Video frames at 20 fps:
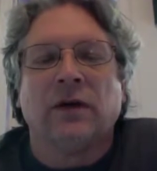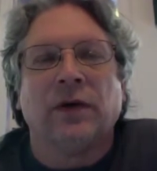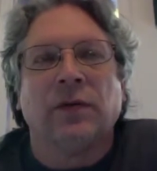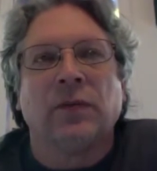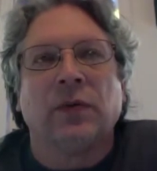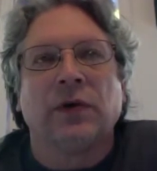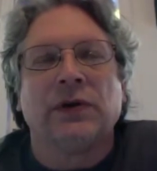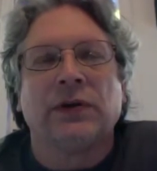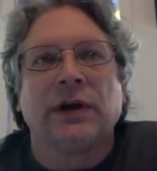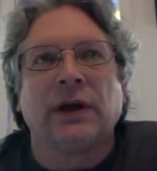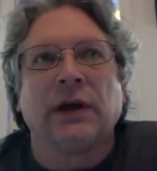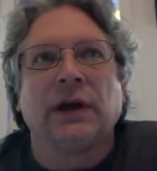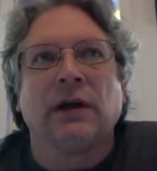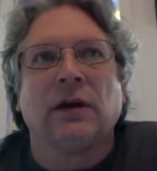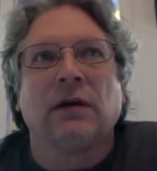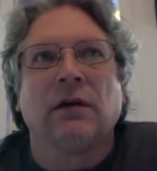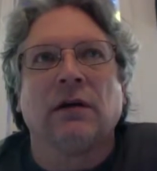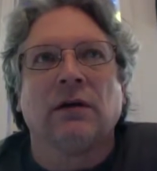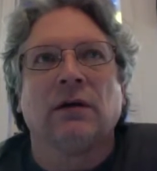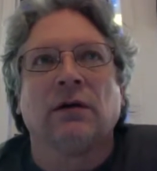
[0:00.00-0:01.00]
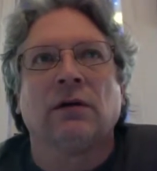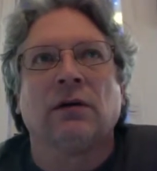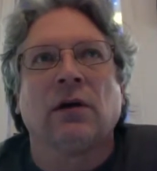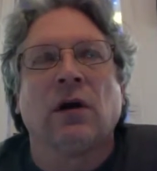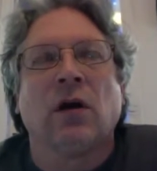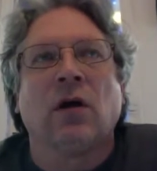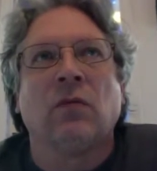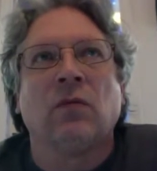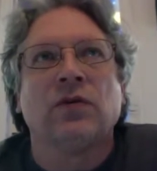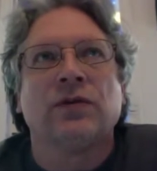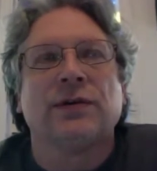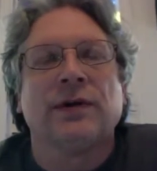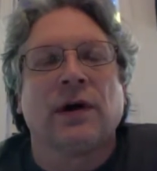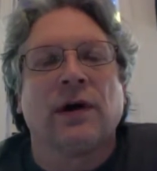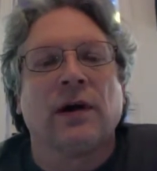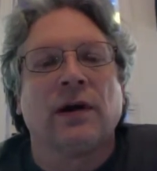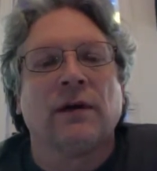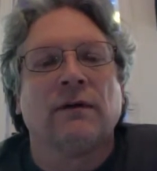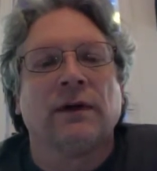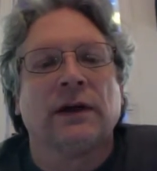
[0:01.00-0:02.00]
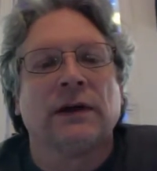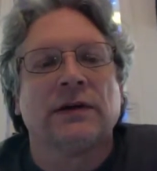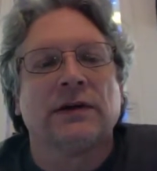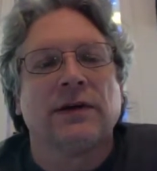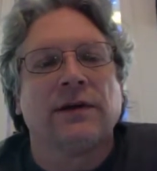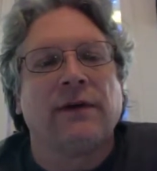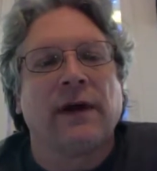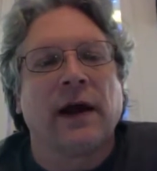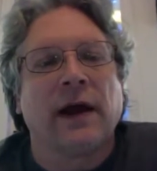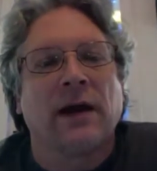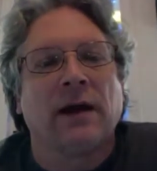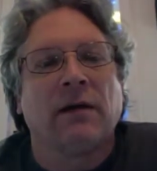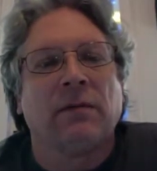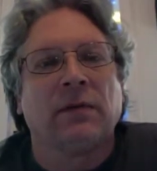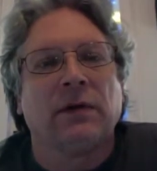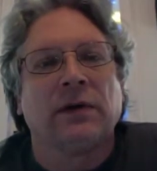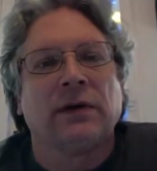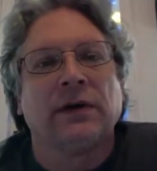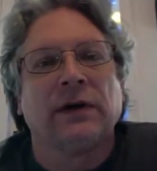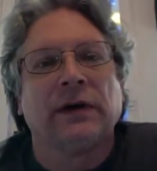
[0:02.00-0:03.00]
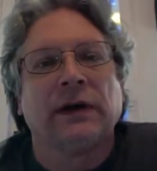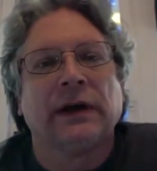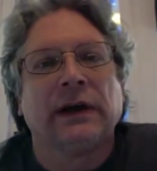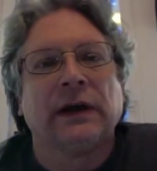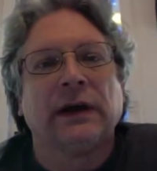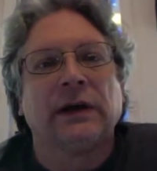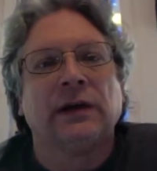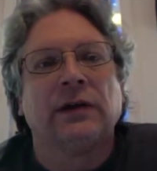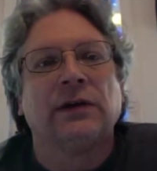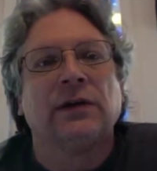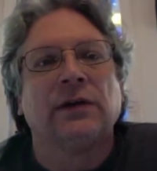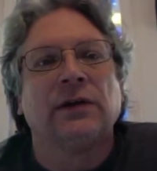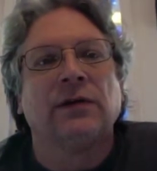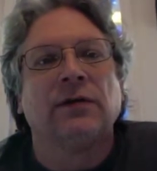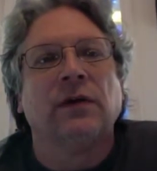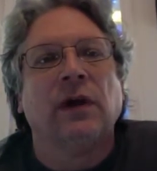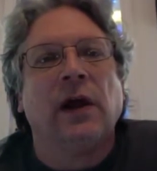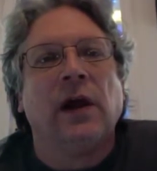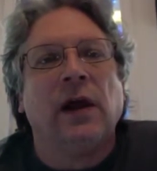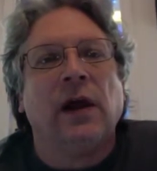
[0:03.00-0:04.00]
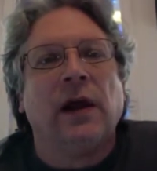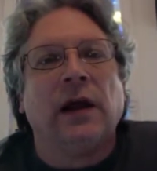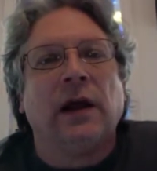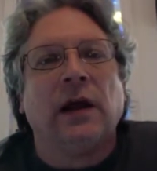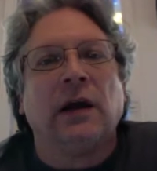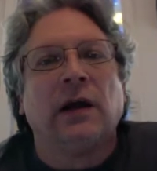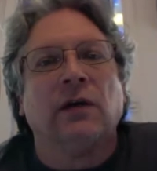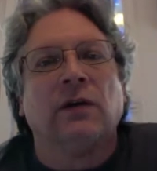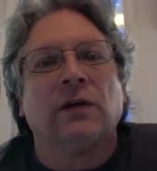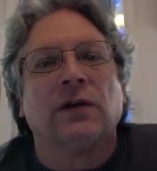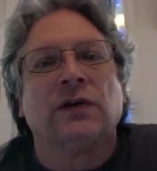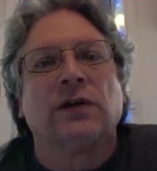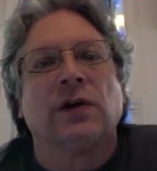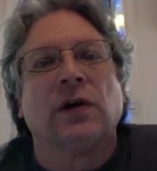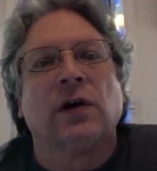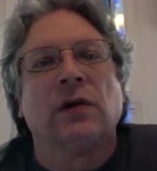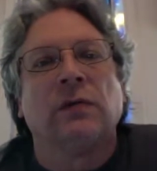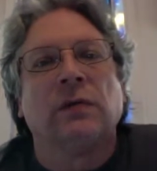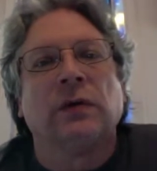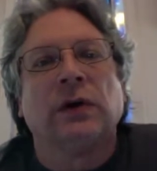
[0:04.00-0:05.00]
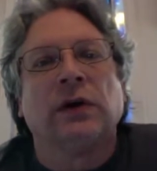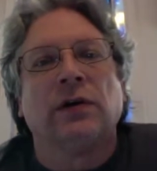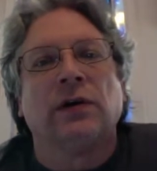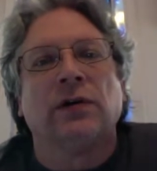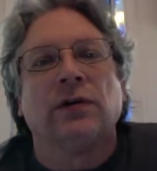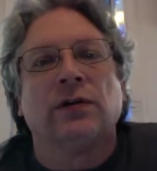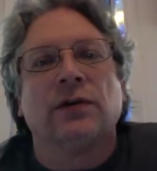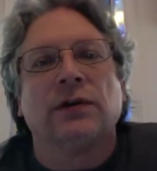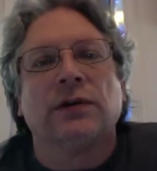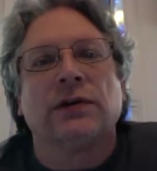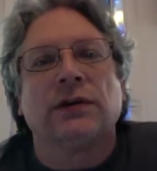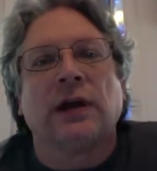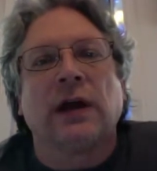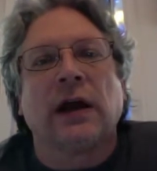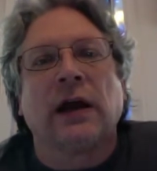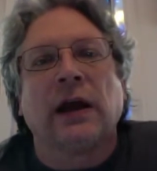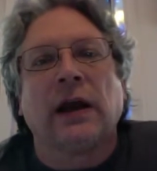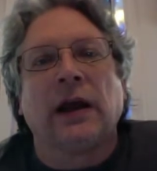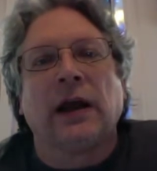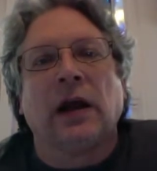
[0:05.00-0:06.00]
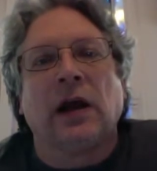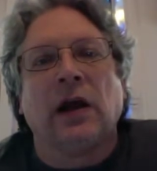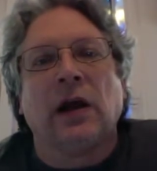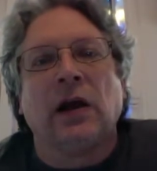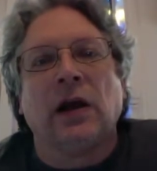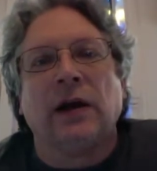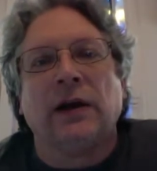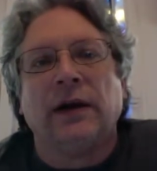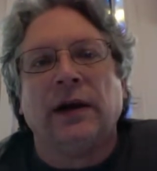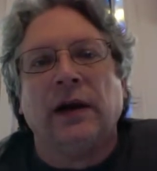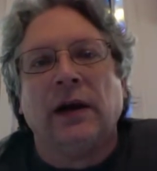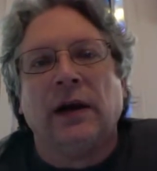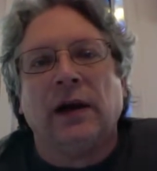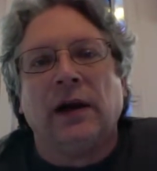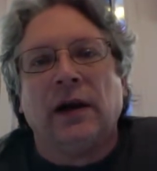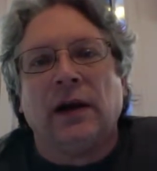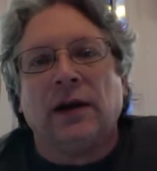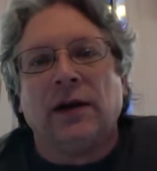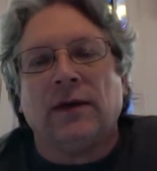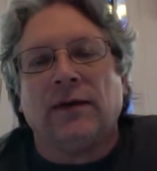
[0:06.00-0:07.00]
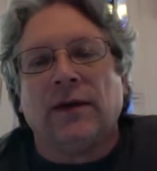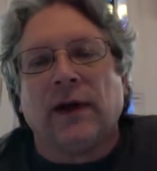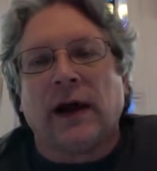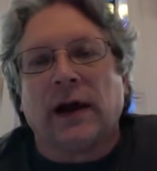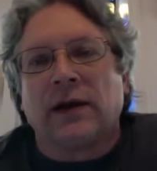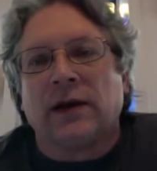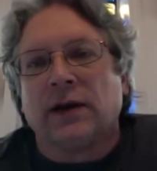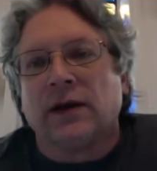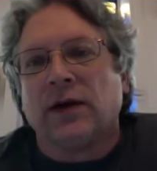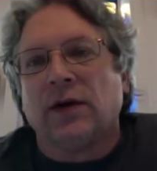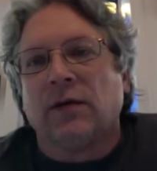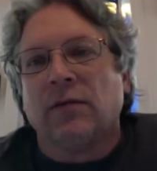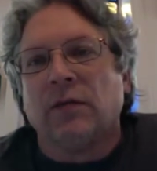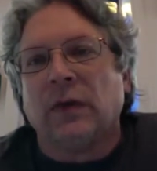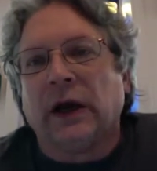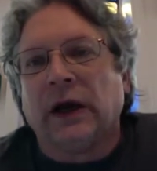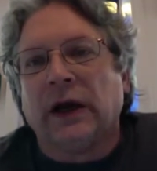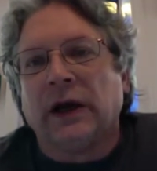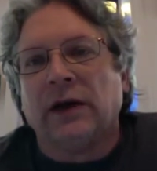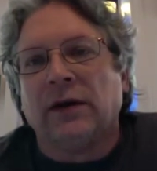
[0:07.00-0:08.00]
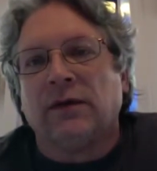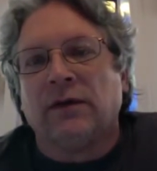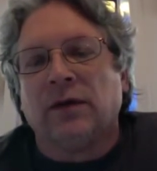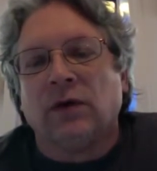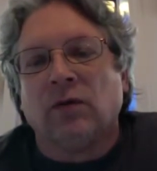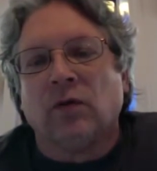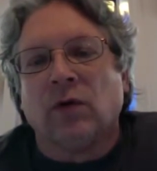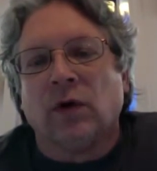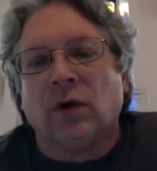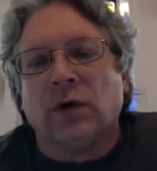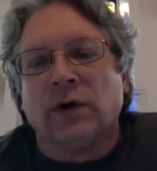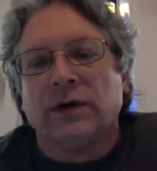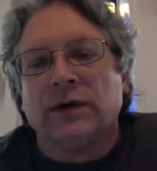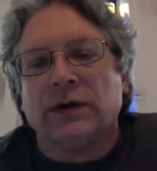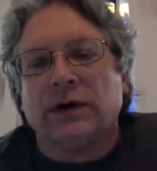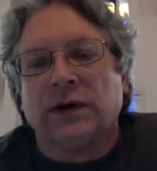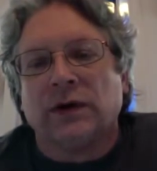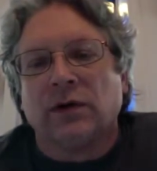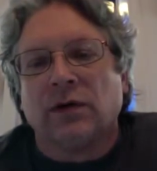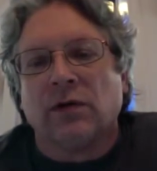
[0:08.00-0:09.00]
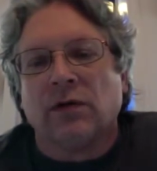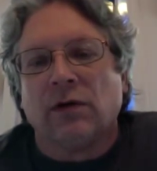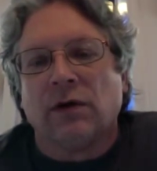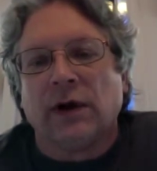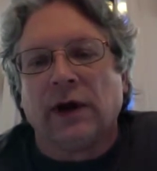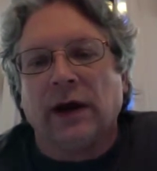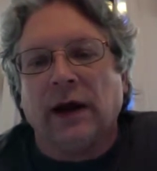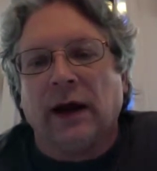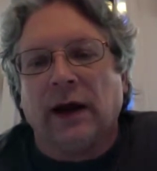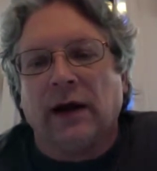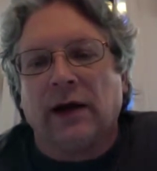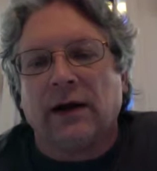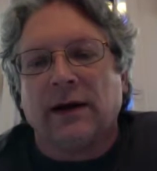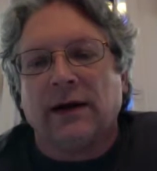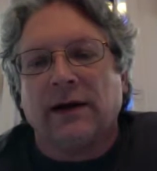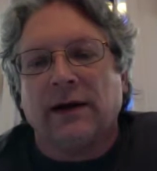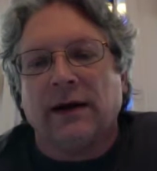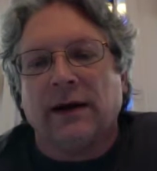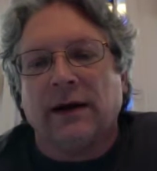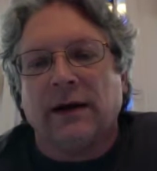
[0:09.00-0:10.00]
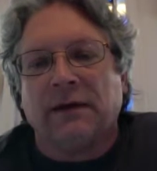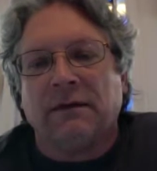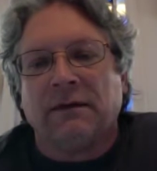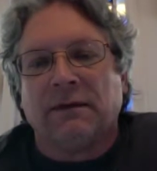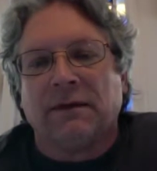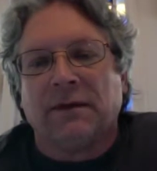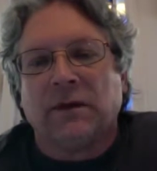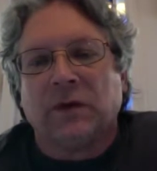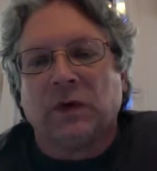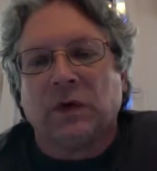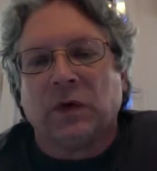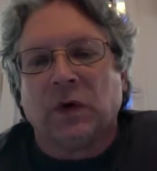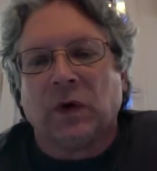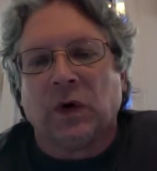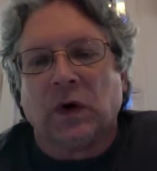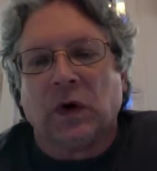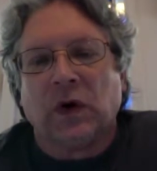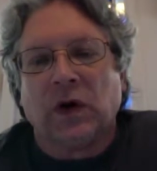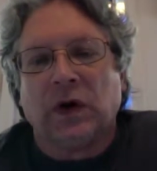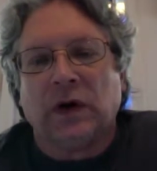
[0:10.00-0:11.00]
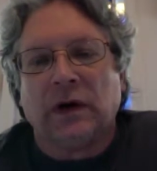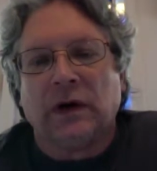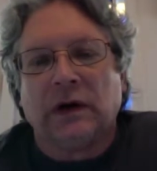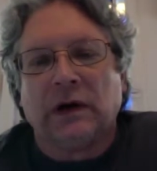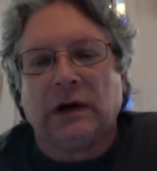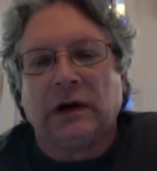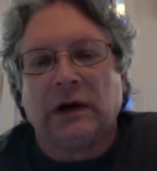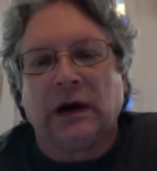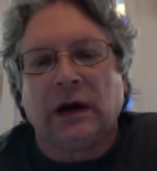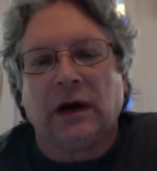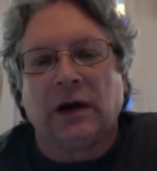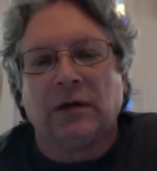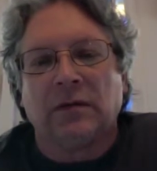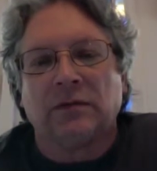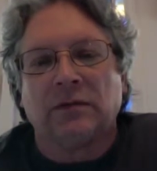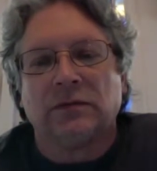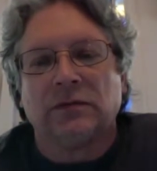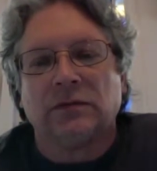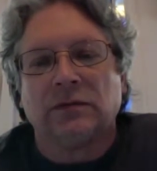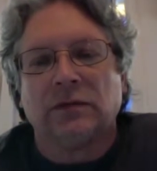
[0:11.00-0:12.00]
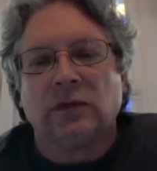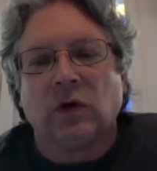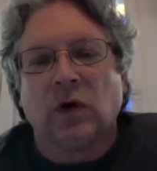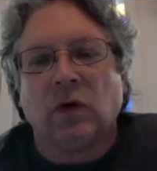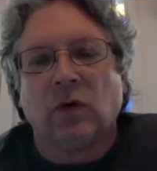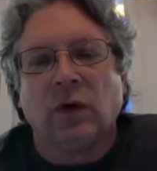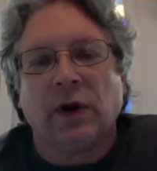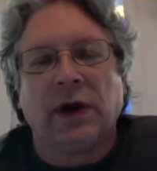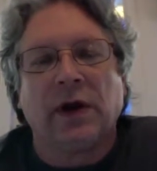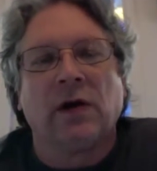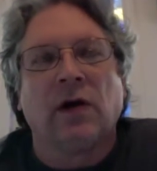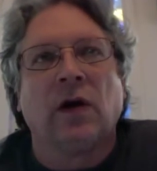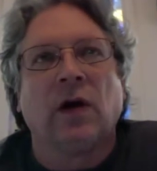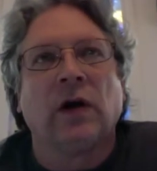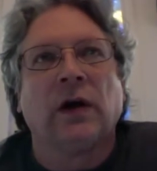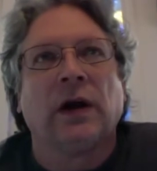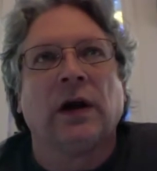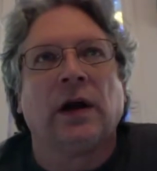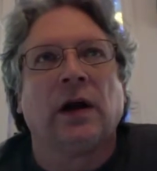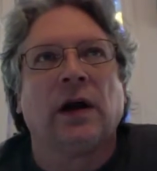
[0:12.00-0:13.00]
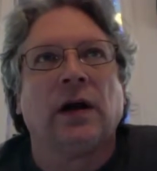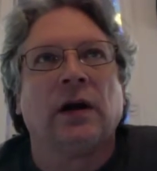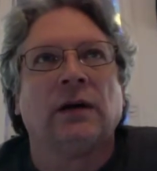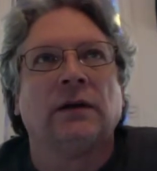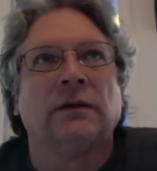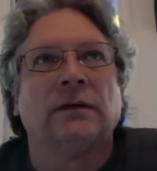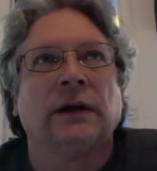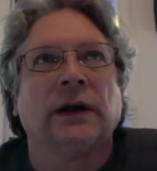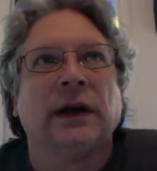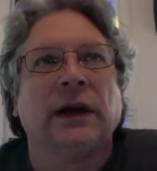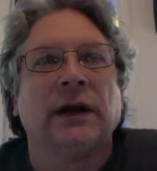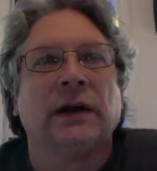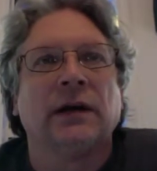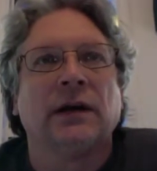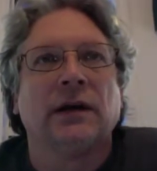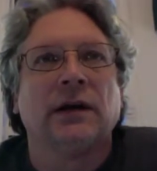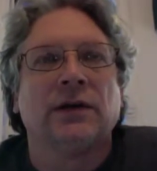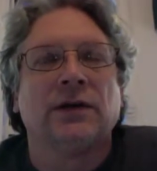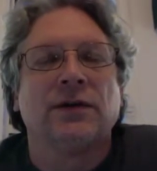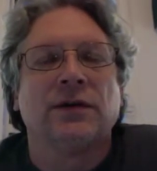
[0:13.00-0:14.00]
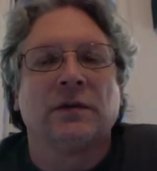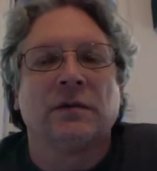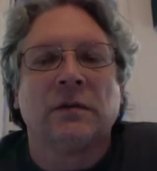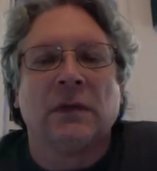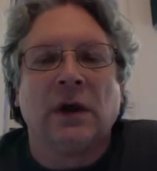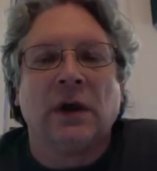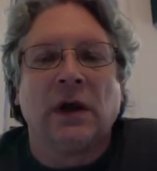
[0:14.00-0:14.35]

And in particular, almost all of us have had opportunity to hear a sermon or do a study on the fact that there are many different words in Greek for um, what we call love in English.